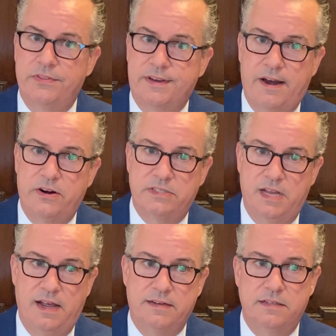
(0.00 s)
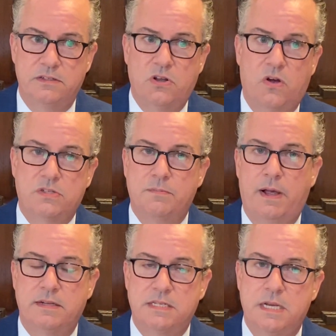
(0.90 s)
on the CARES Act, and talks
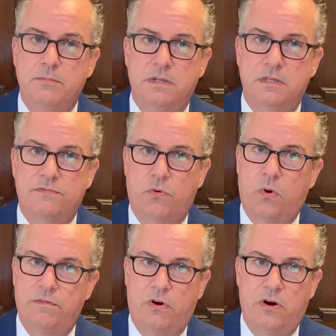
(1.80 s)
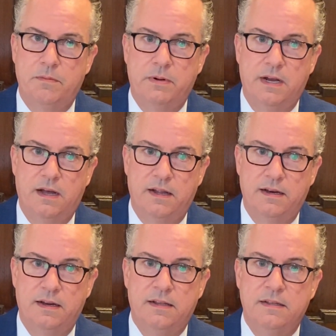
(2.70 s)
about Stimulus 4 have already
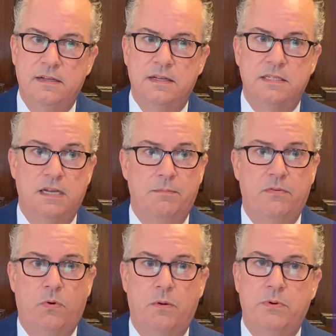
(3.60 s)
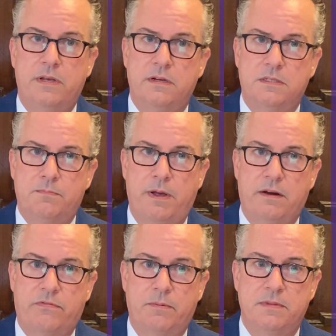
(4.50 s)
begun. Some of what we can
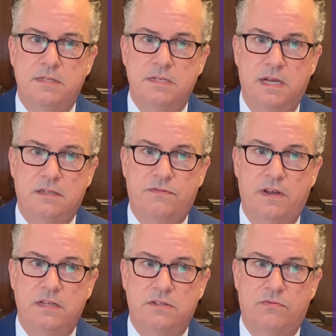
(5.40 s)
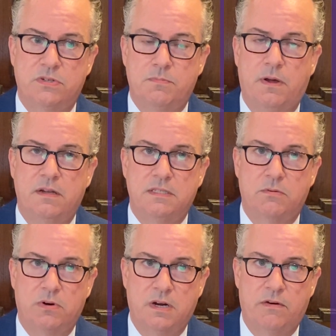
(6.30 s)
expect from this next phase of response
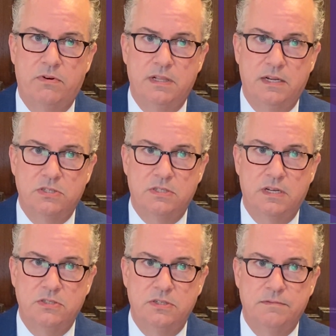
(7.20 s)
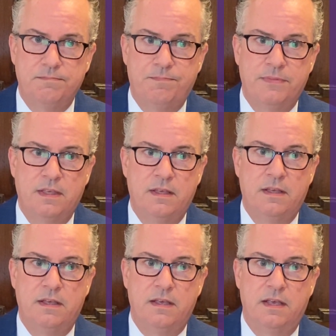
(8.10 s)
and recovery legislation:
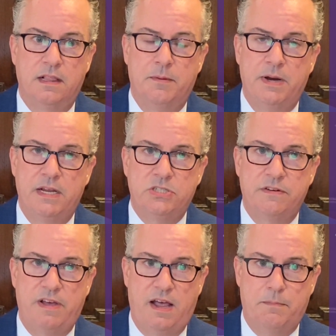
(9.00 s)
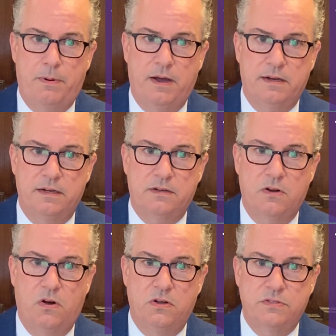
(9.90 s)
elimination of out-of-pocket
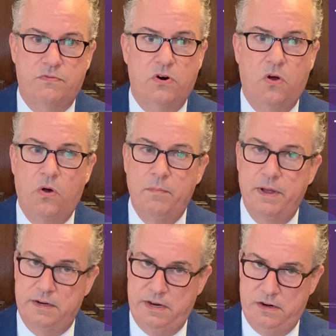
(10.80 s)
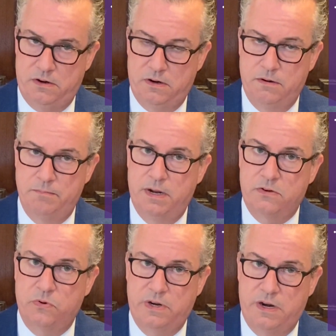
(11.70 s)
costs for all
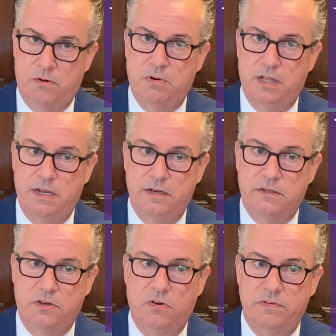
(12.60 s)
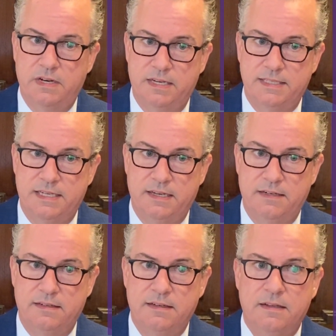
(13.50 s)
medical care related to COVID-19,